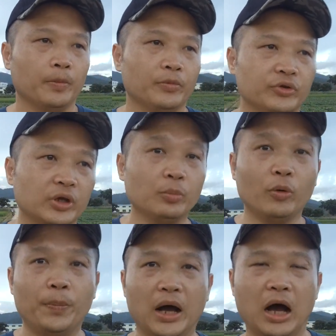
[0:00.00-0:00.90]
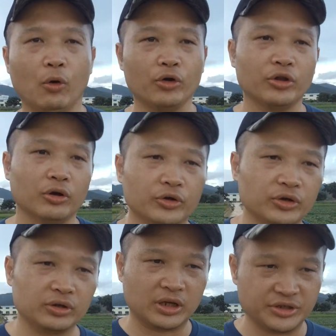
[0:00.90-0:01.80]
you get more power though,
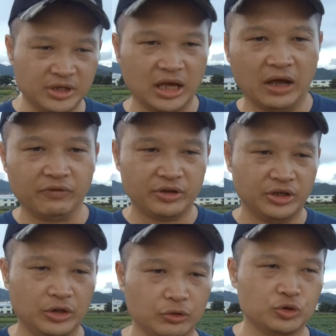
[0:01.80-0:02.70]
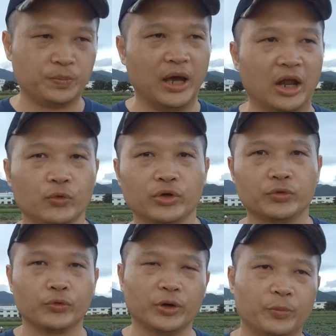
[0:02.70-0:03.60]
because they have a huge battery
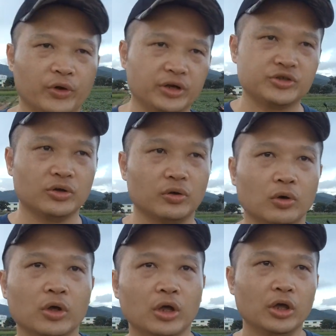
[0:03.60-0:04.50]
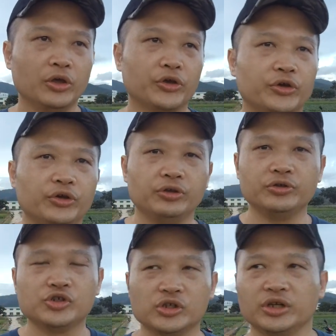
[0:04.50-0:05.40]
grip, right? So you could
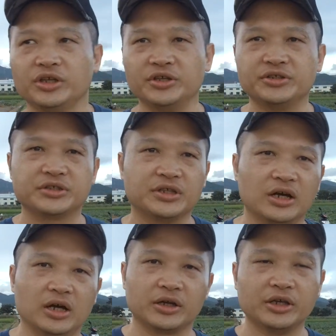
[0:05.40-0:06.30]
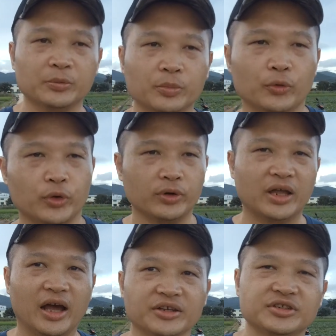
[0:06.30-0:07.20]
usually, these gimbal will
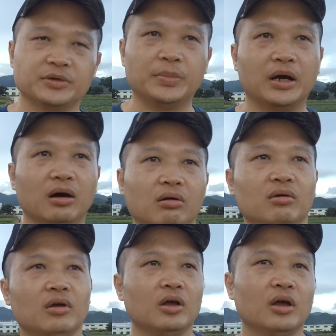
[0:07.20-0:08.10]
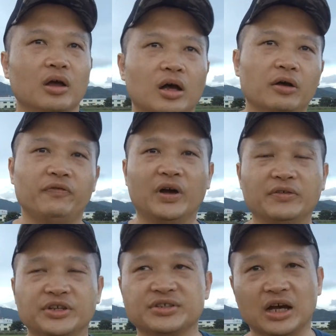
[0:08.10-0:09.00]
last about
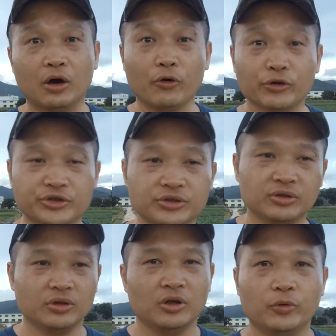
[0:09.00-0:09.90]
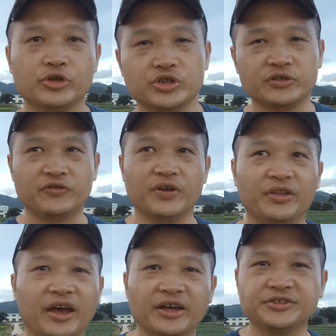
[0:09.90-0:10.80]
5-6 hours, which is
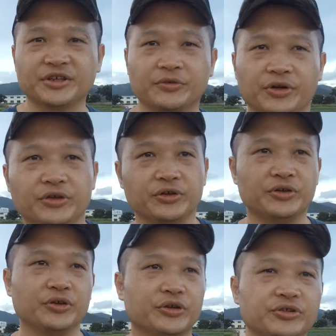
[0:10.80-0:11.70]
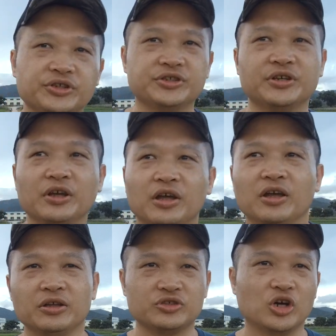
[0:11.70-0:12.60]
fantastic, right? You could just
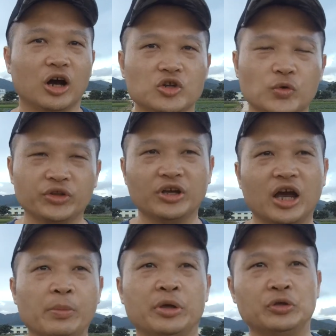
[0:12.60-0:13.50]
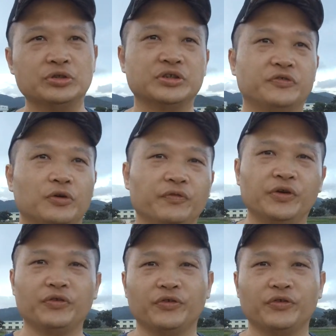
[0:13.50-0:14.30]
charge one time and use it for a few